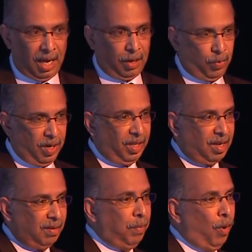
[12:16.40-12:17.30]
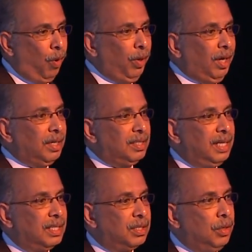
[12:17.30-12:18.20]
And one of the components
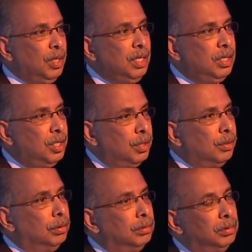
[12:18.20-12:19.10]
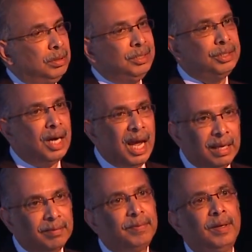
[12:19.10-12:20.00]
that's going to
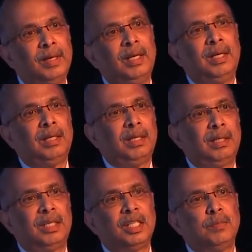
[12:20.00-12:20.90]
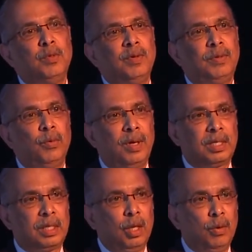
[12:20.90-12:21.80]
drive this move
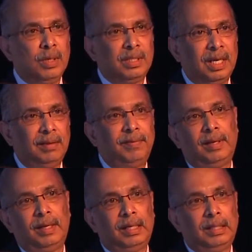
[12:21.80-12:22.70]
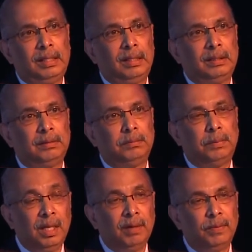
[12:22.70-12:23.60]
towards lower sulfur
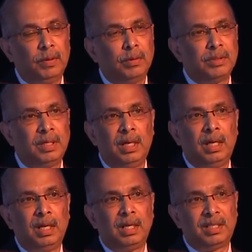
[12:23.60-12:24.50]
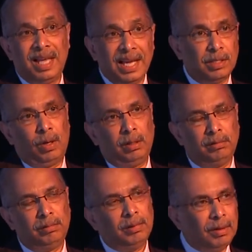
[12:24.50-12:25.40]
bunker fuels is gas oil.
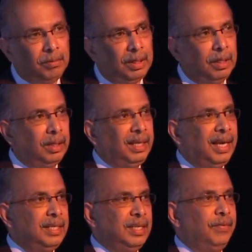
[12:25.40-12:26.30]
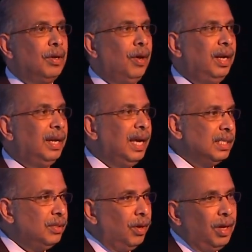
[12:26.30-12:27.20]
In Asia, we call it
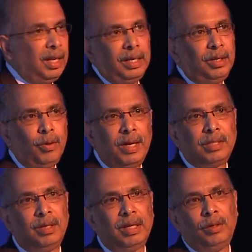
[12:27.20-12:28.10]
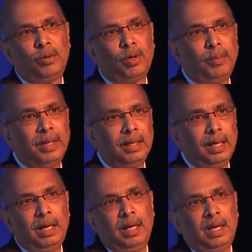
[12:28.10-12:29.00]
gas oil. In US, in Europe, and
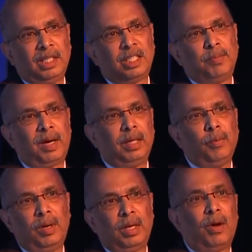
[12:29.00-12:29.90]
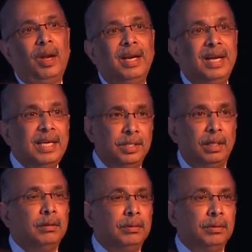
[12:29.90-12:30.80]
this part of the world, they call it diesel.